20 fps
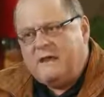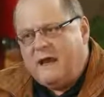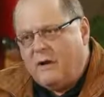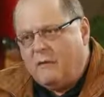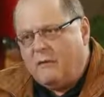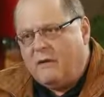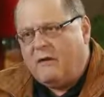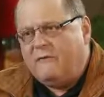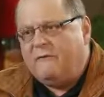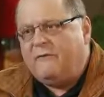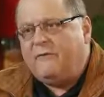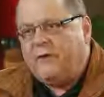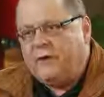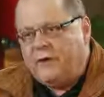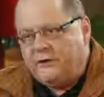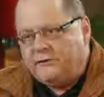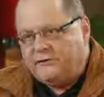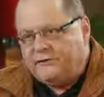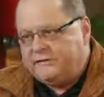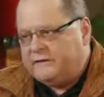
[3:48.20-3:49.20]
Yeah, well,
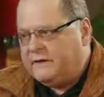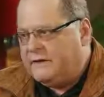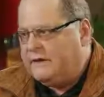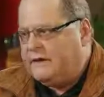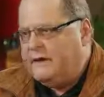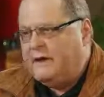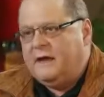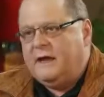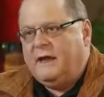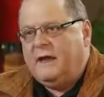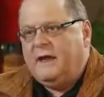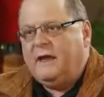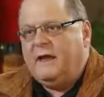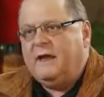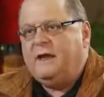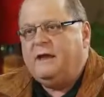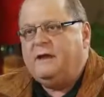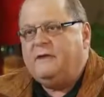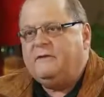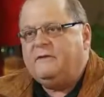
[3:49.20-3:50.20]
first,
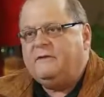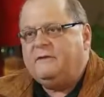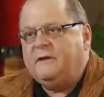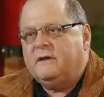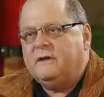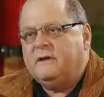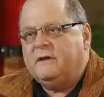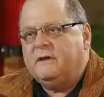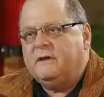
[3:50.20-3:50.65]
the